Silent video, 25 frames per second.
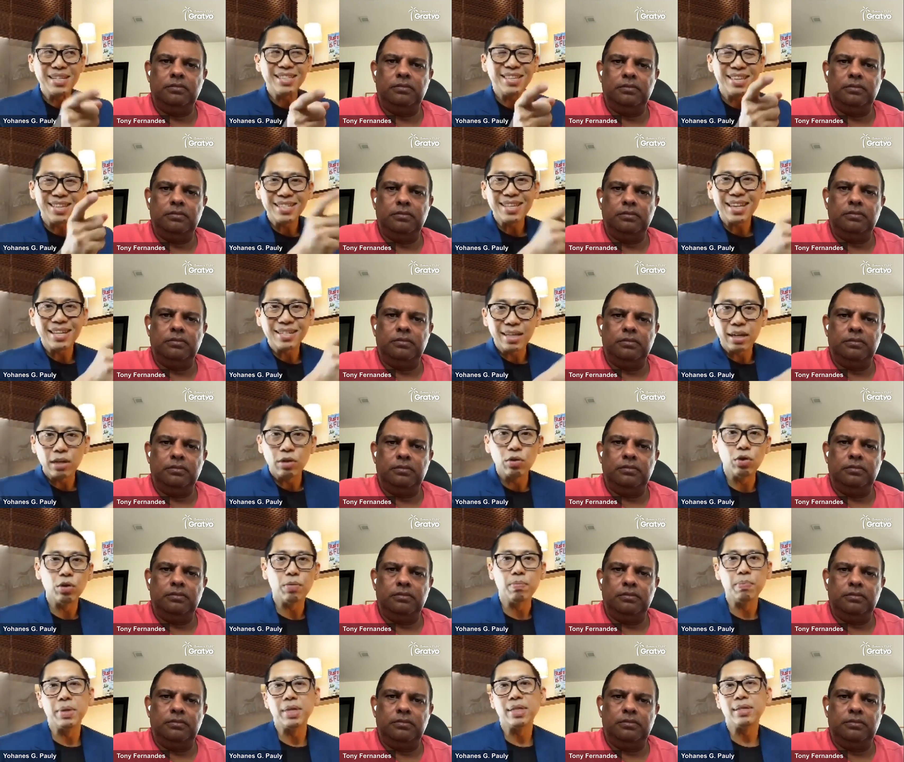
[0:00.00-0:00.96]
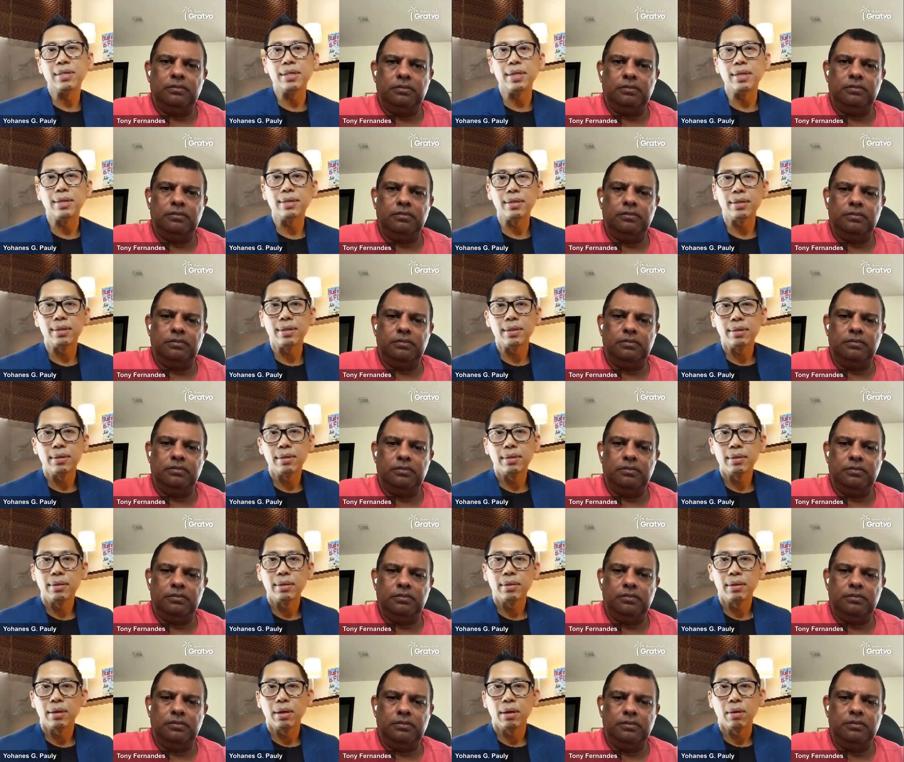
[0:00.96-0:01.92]
Speaker 1: business as a good business?
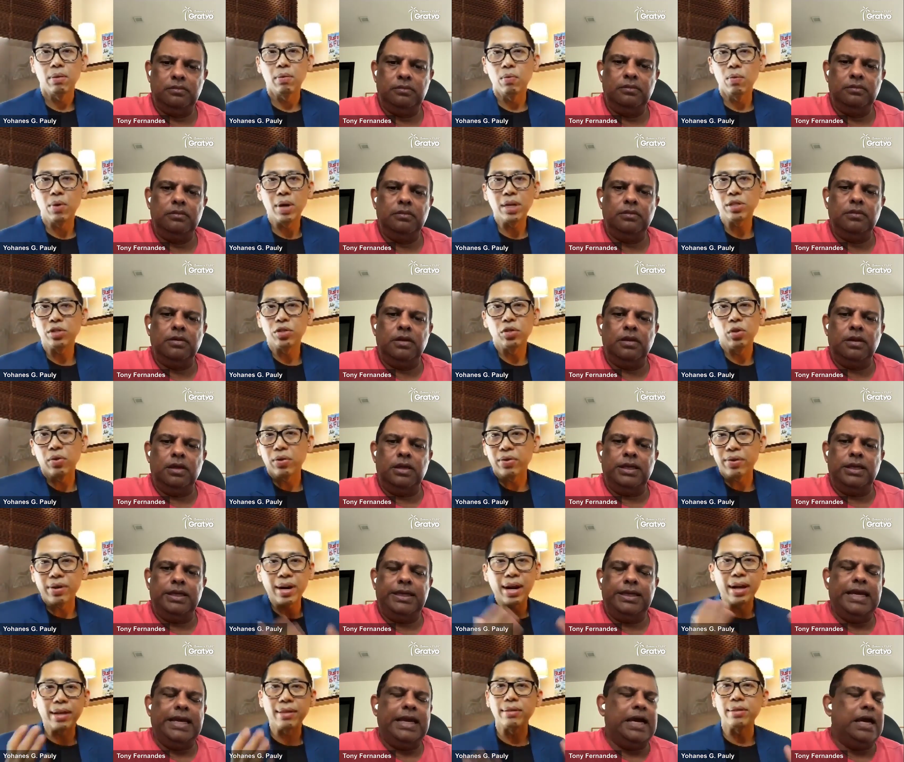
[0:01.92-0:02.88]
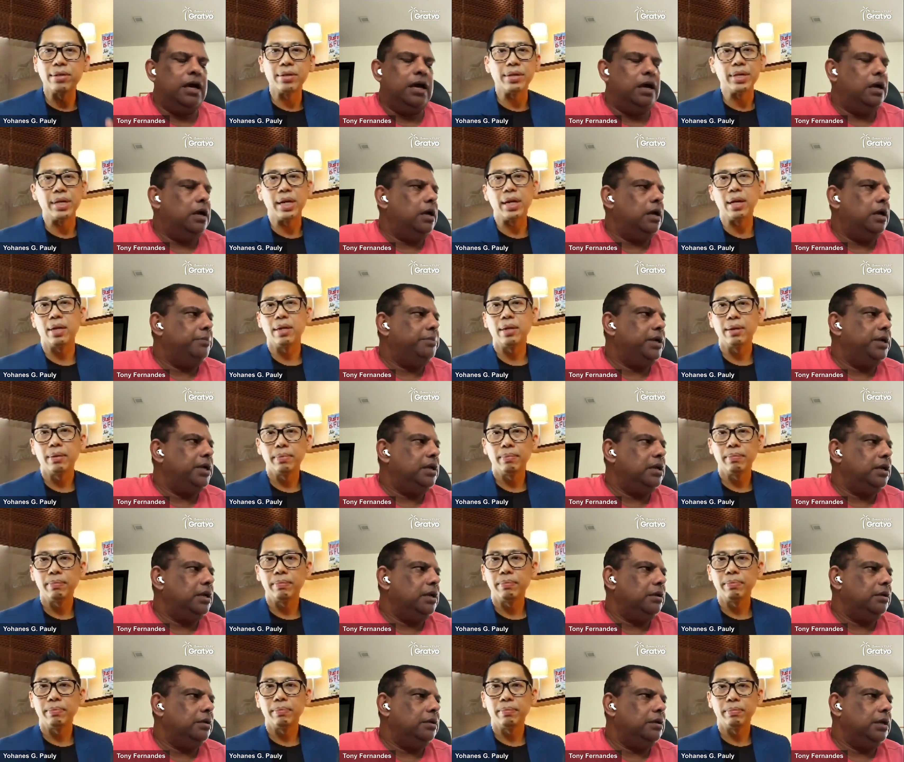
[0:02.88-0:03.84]
What's
Speaker 2: your criteria? Yeah.
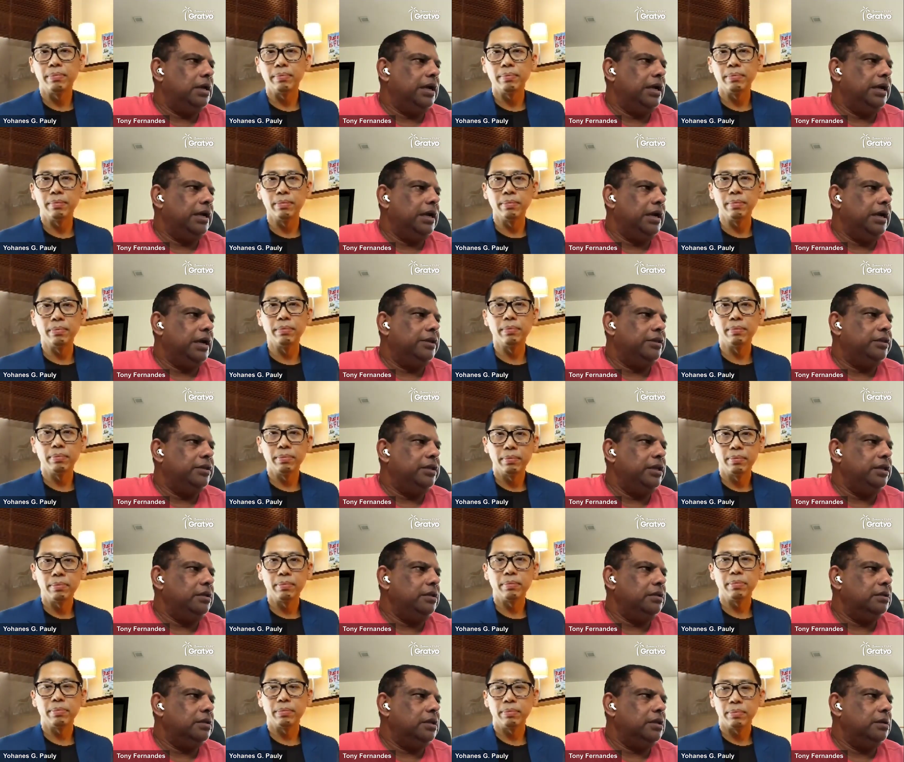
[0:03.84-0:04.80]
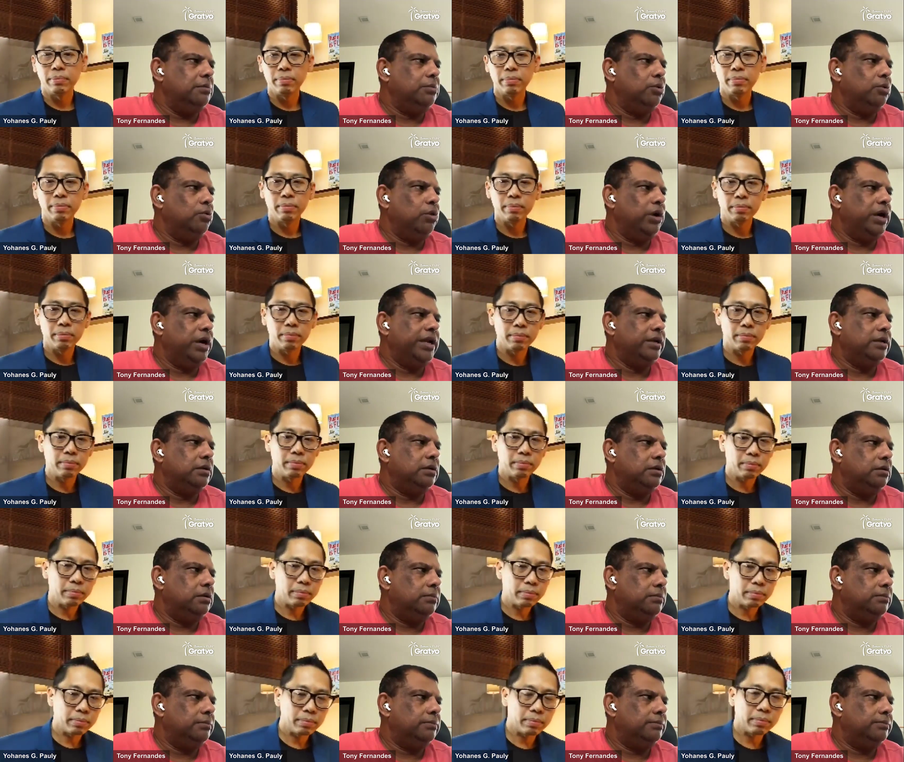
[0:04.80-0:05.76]
I, I think number
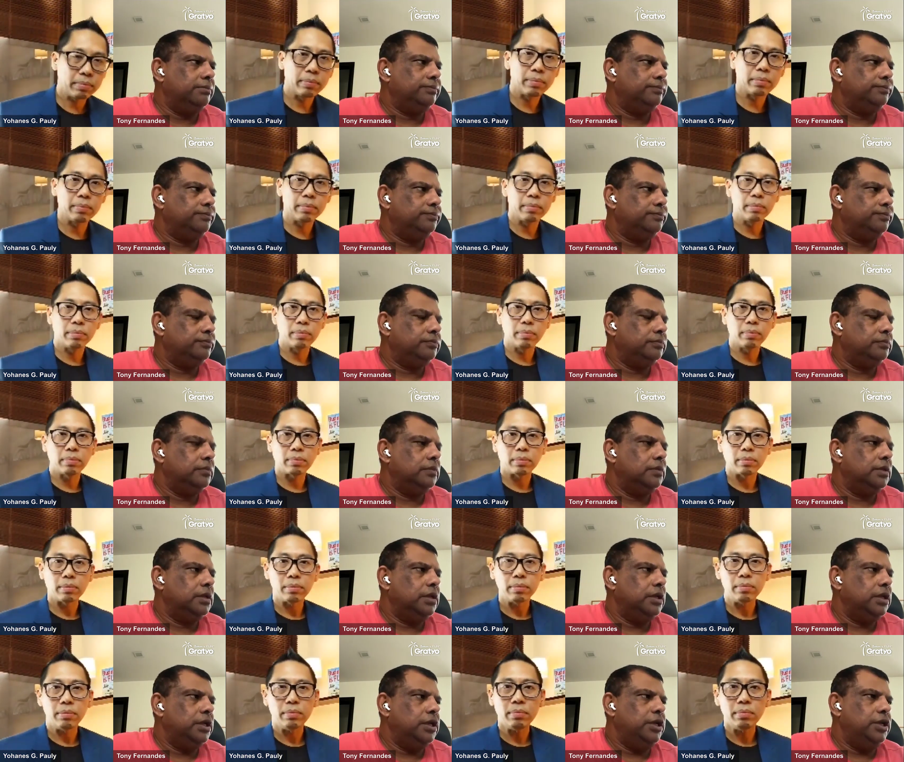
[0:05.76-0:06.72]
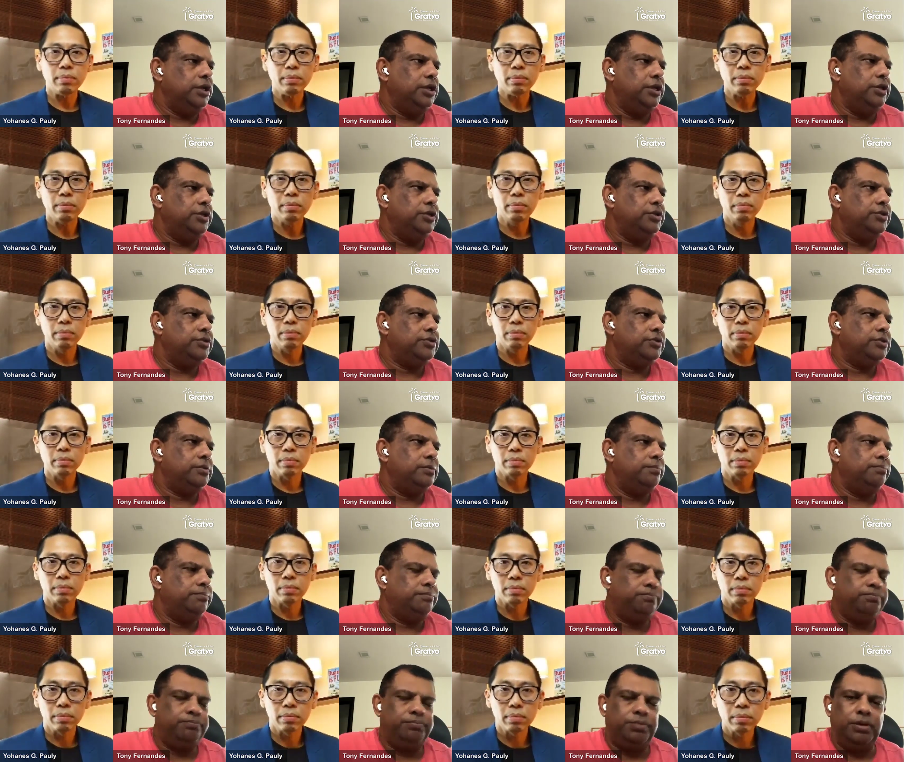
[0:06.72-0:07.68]
one is
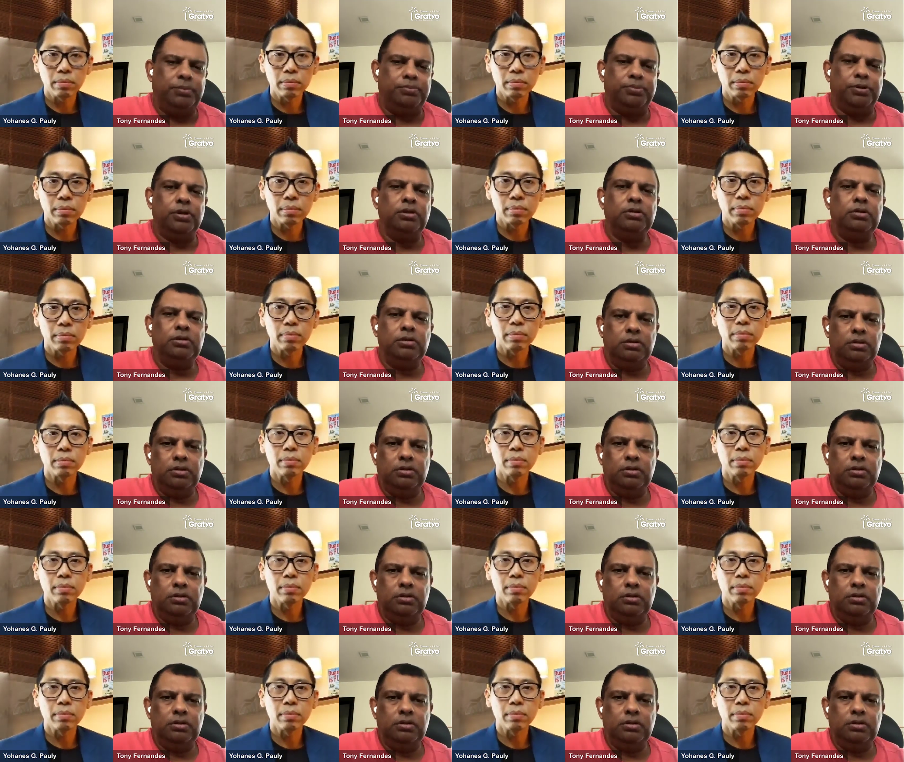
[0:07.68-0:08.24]
people.